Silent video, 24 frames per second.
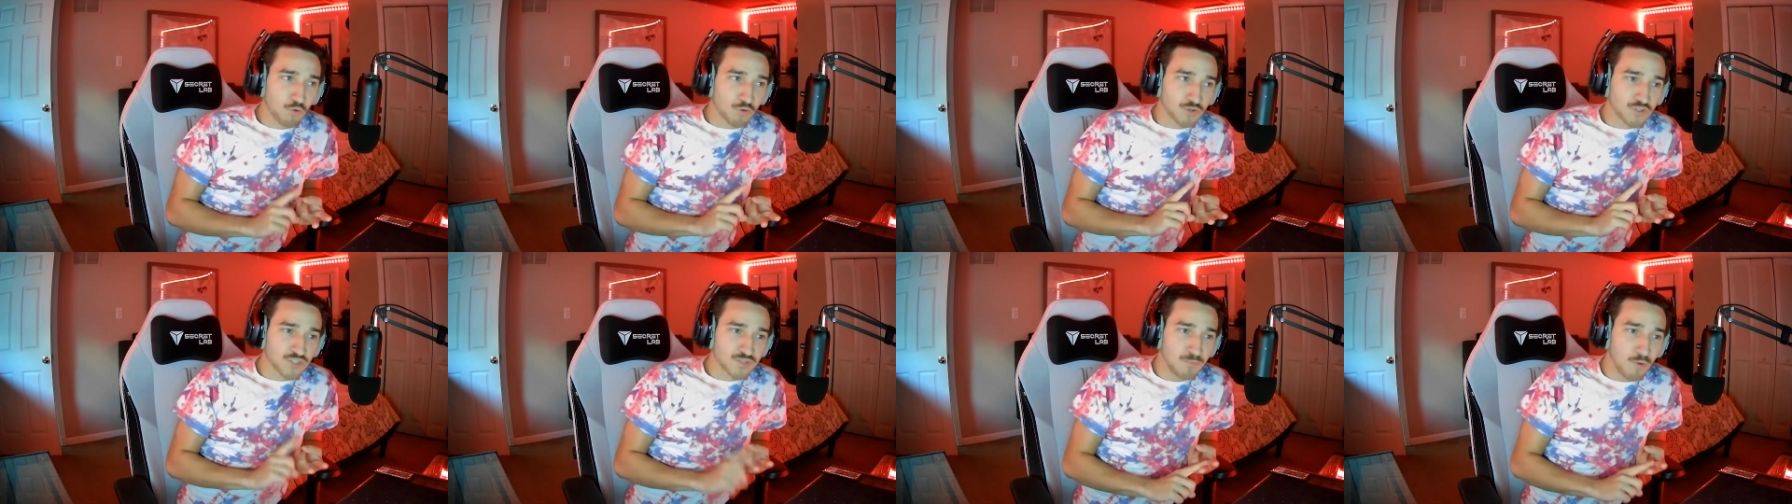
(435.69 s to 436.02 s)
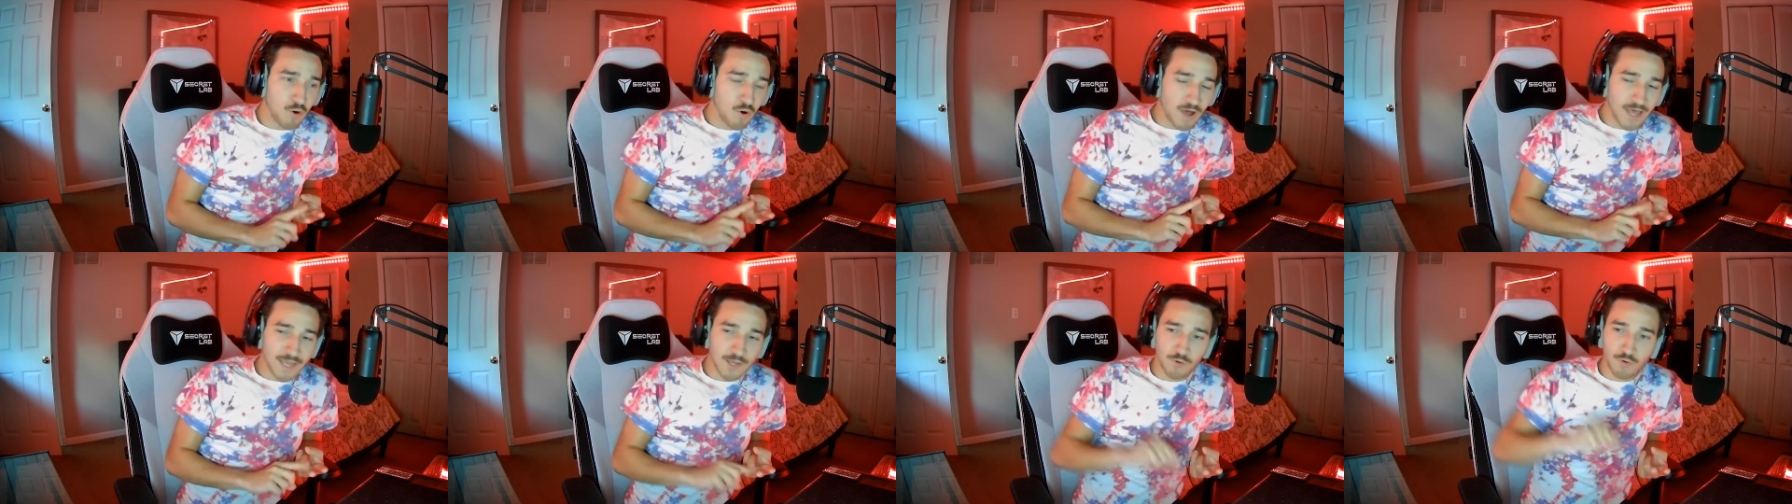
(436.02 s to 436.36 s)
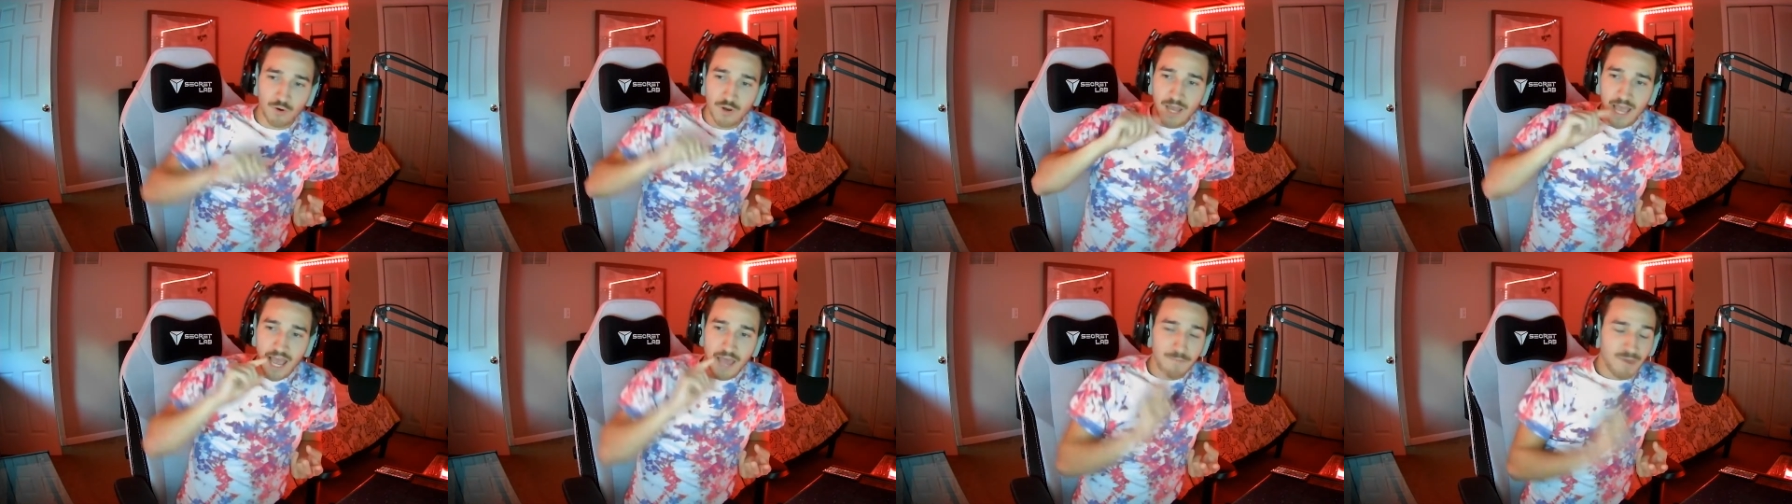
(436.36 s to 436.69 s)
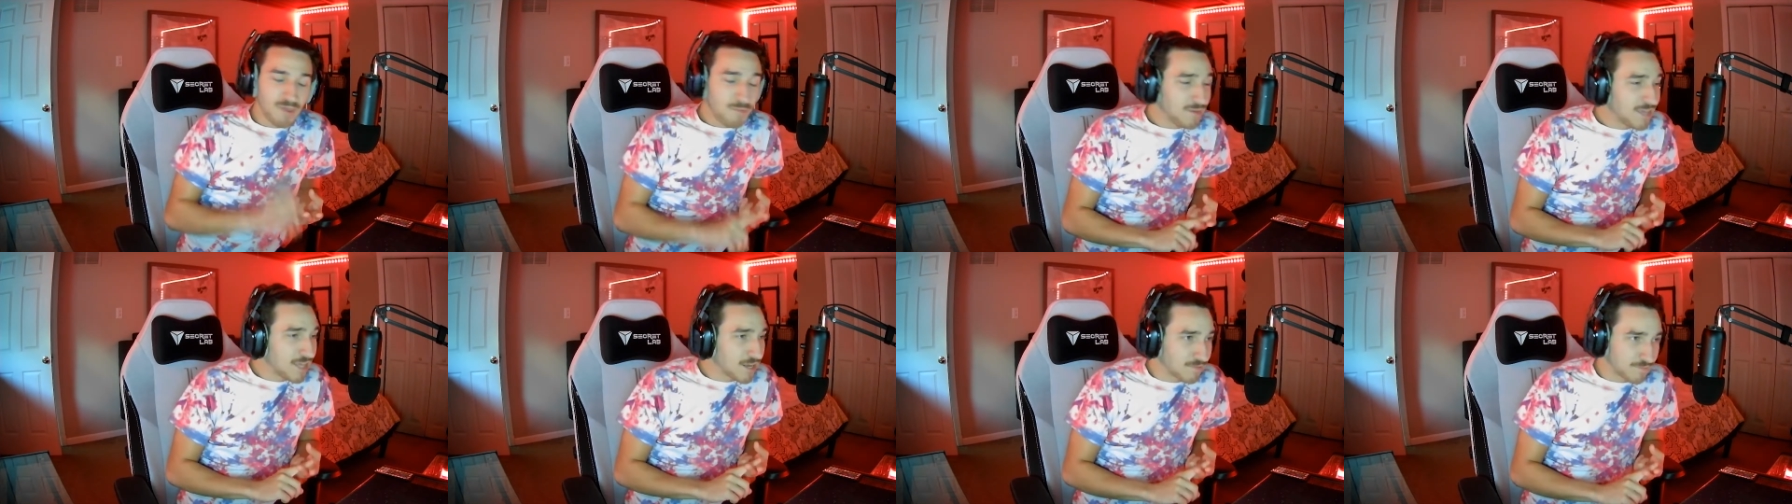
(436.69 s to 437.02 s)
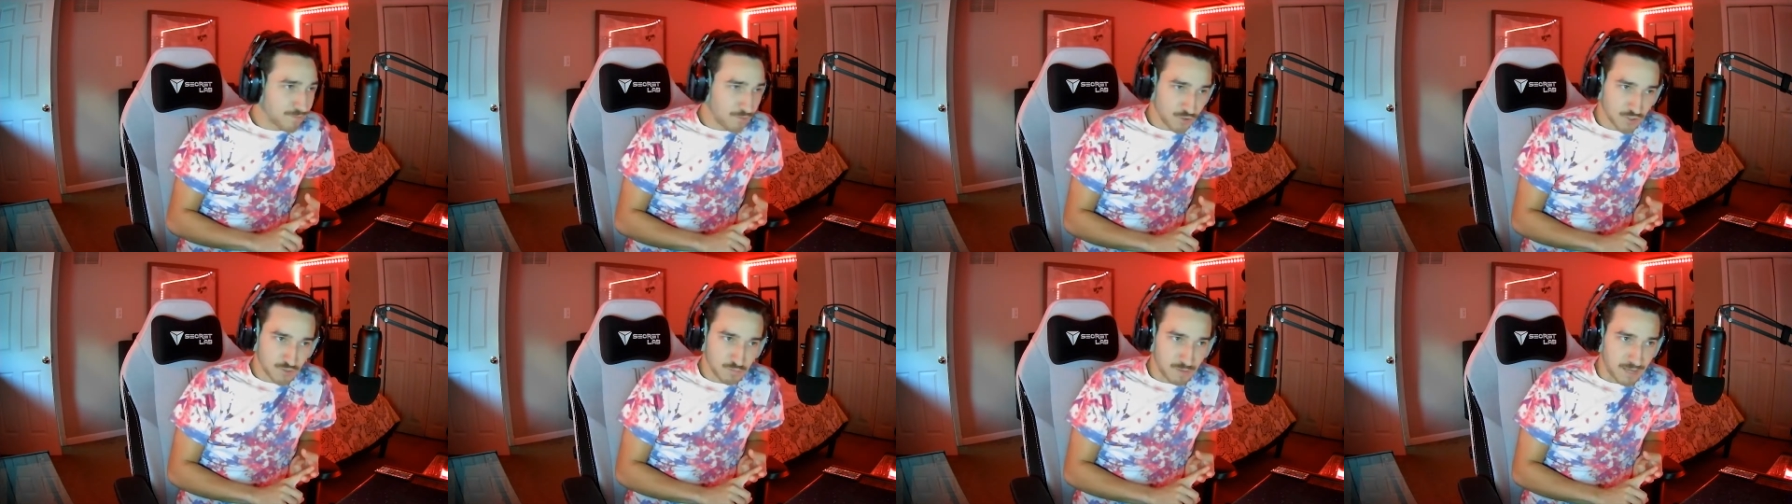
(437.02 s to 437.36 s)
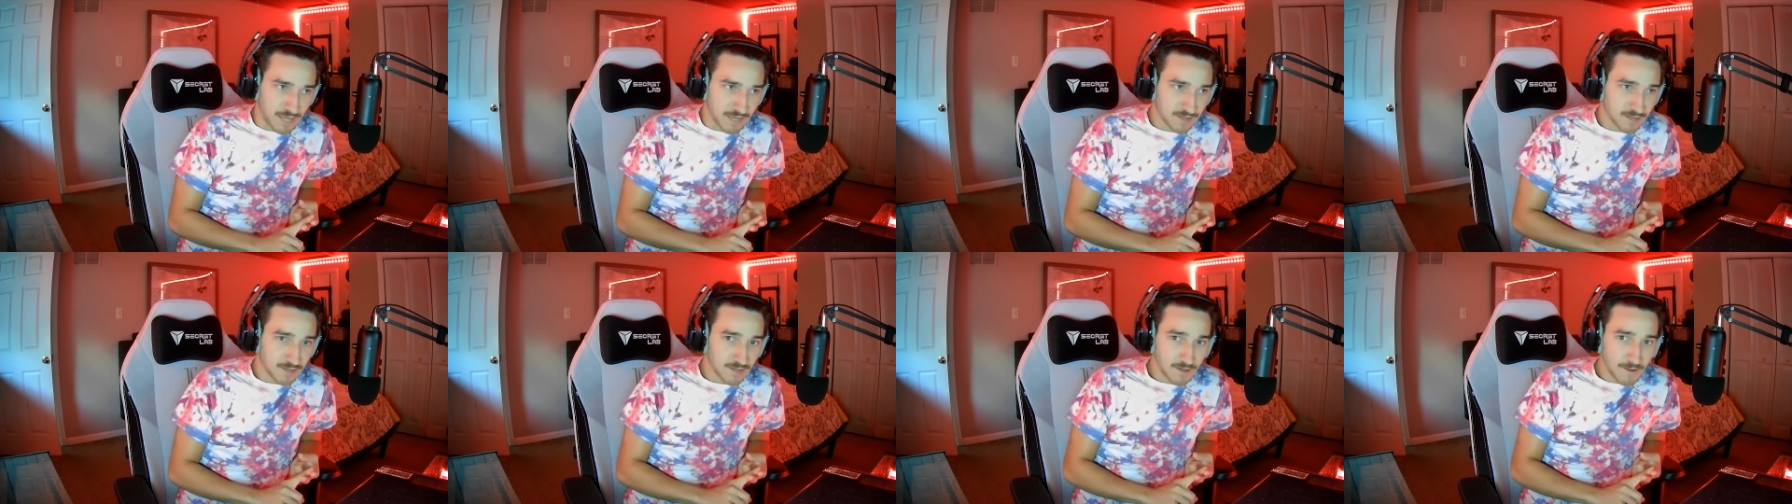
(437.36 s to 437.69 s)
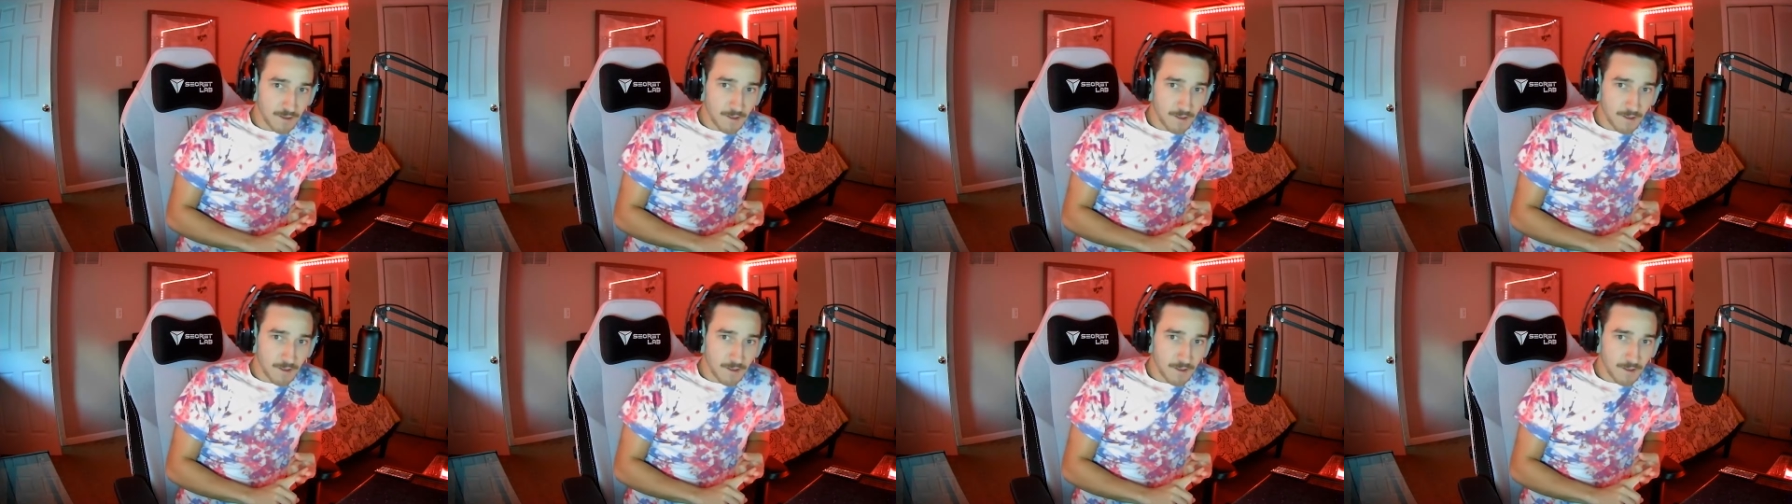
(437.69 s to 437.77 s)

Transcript: a small angle and maybe get a first pick.